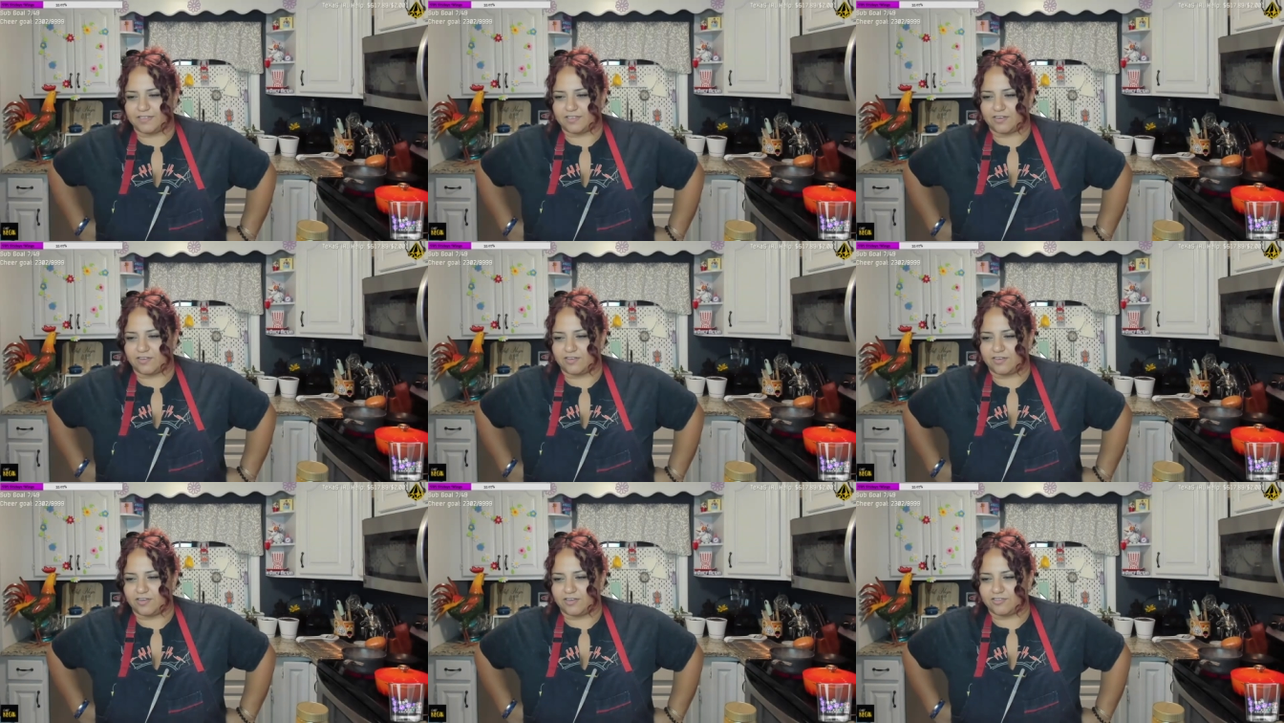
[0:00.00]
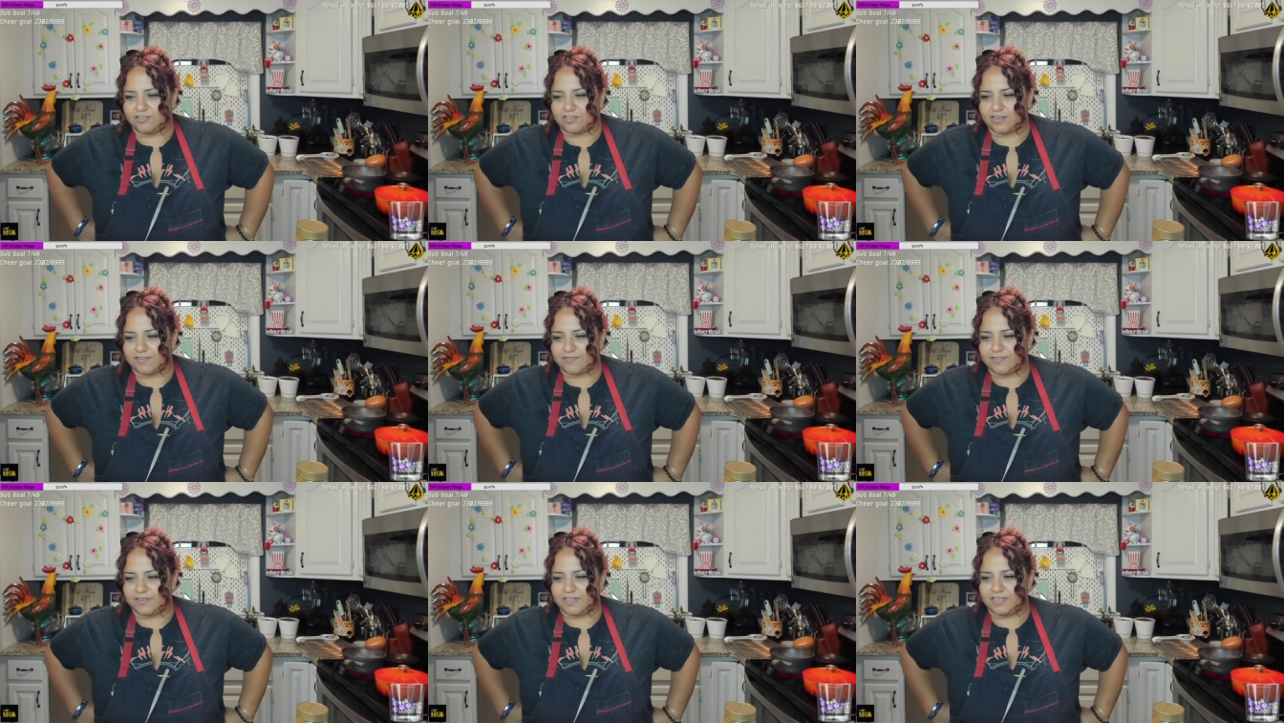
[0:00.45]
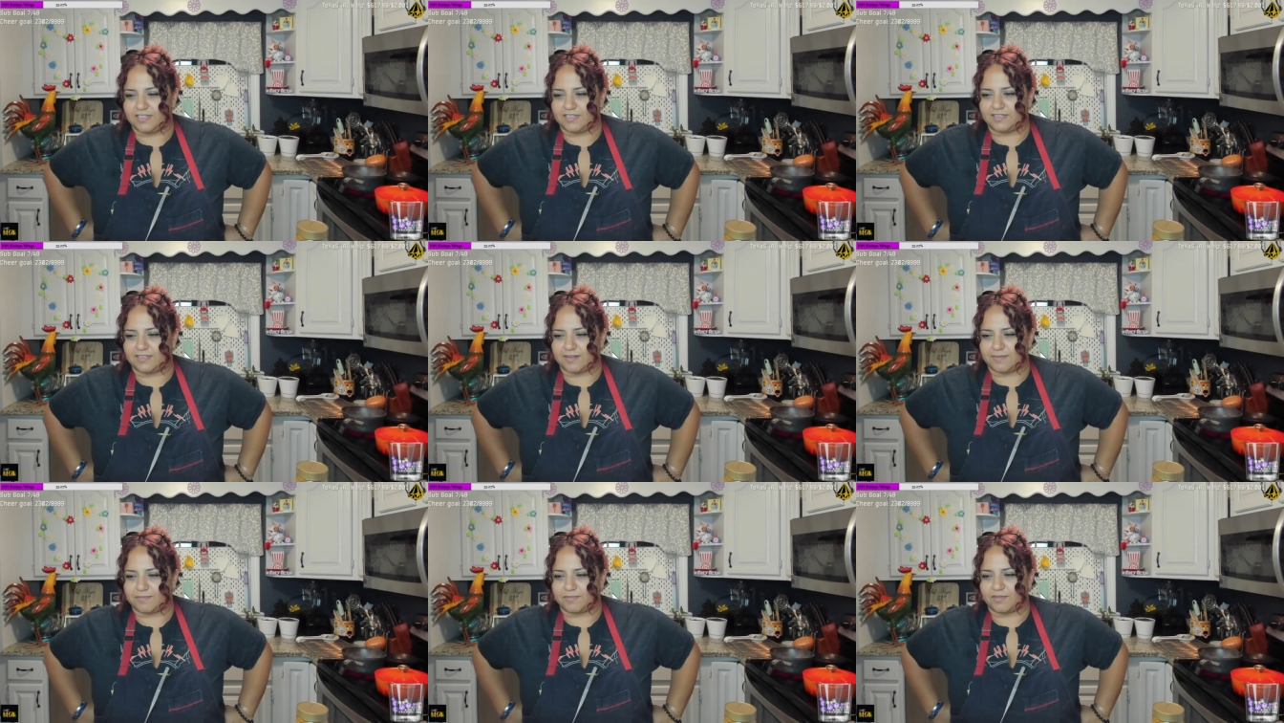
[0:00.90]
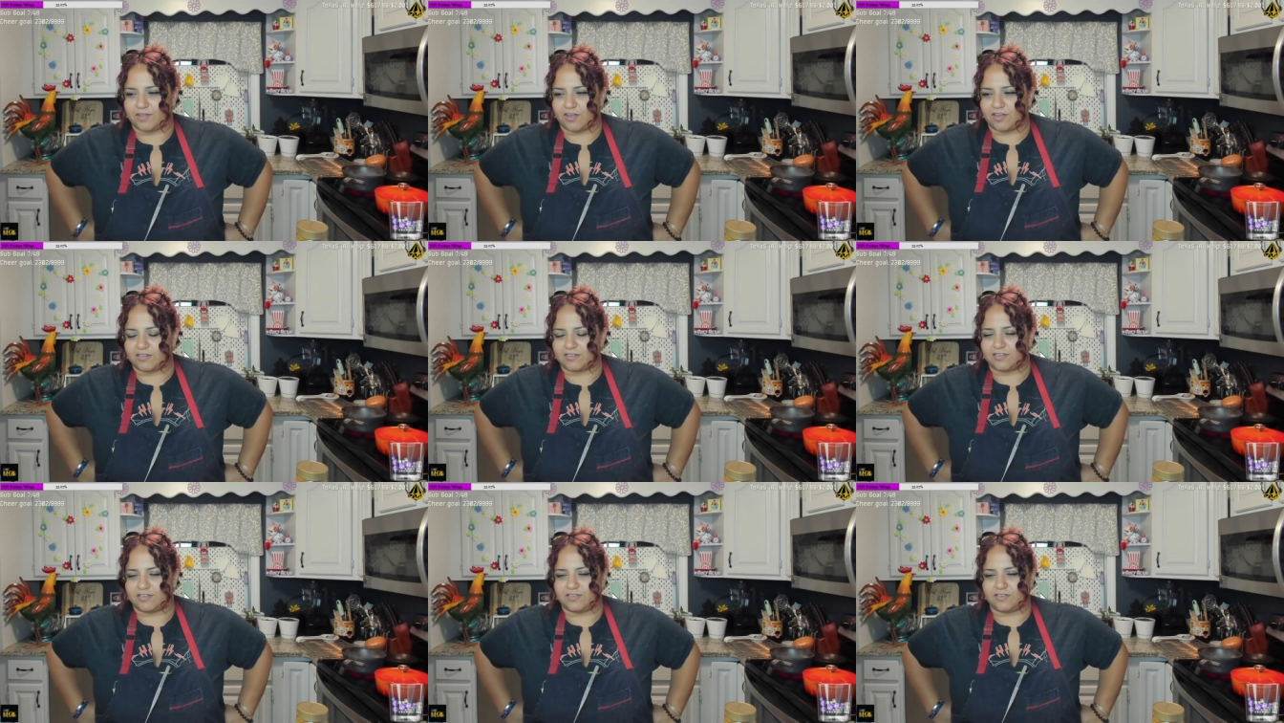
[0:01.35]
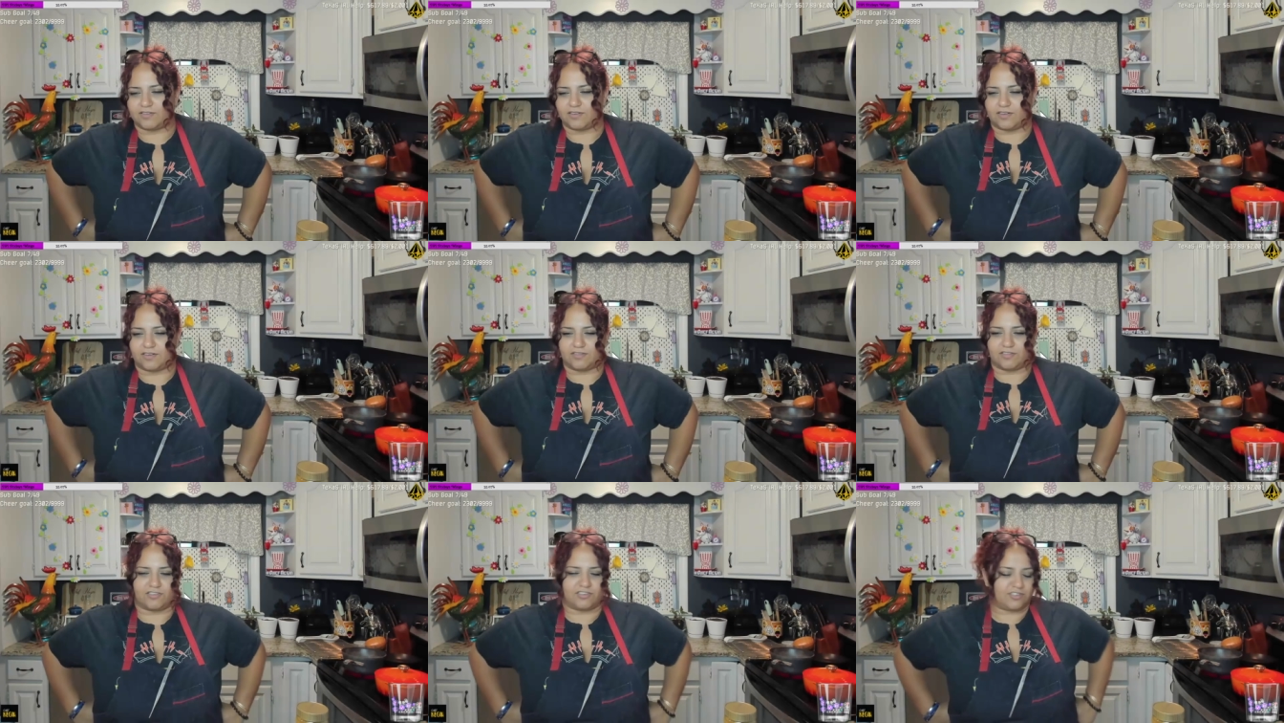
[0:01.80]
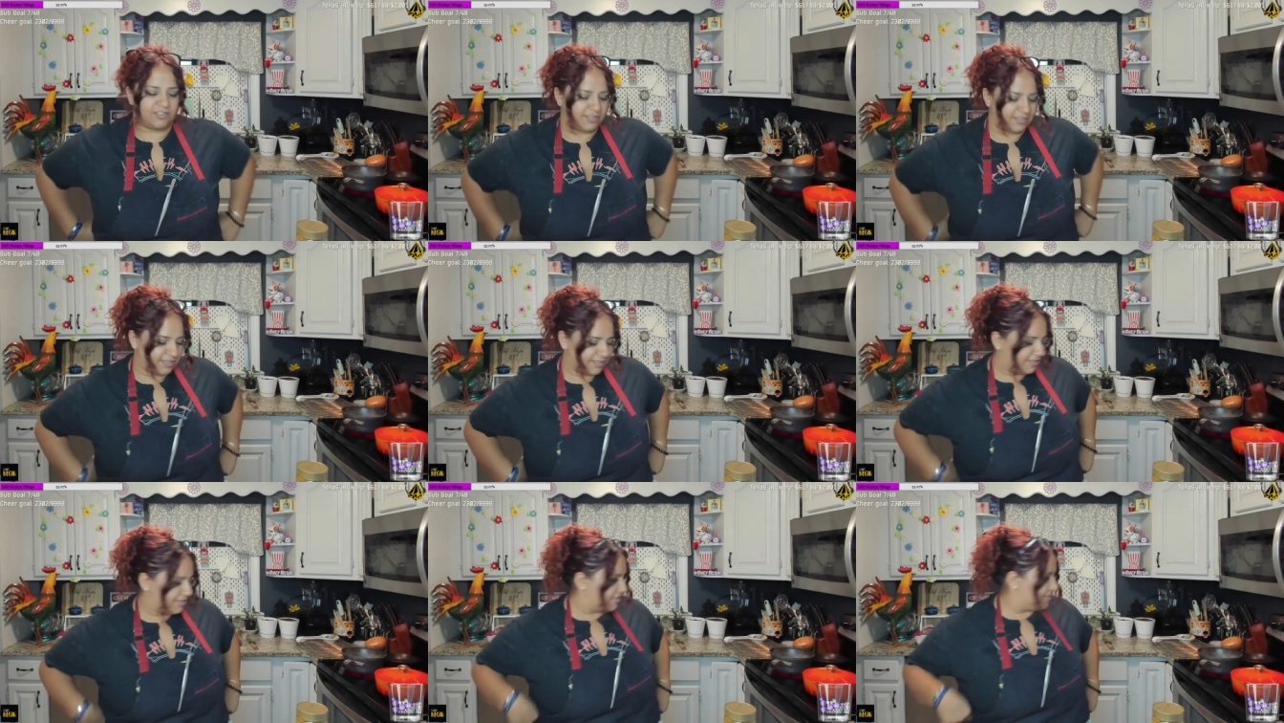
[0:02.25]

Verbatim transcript: Oh no, Jeffrey needs some thongs too. Oh Jesus.